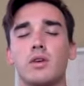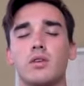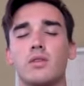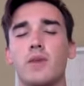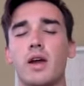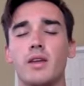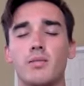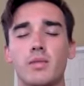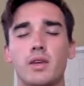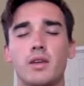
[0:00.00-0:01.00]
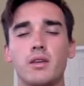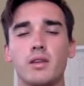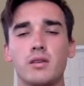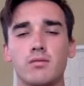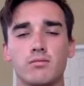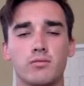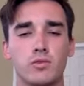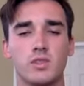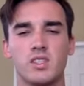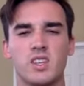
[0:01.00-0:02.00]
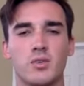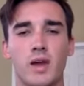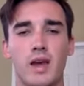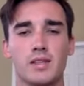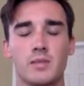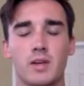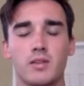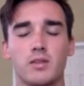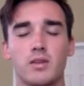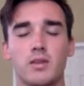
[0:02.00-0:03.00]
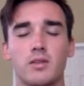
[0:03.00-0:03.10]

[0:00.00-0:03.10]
your mind immediately wants to grasp onto it,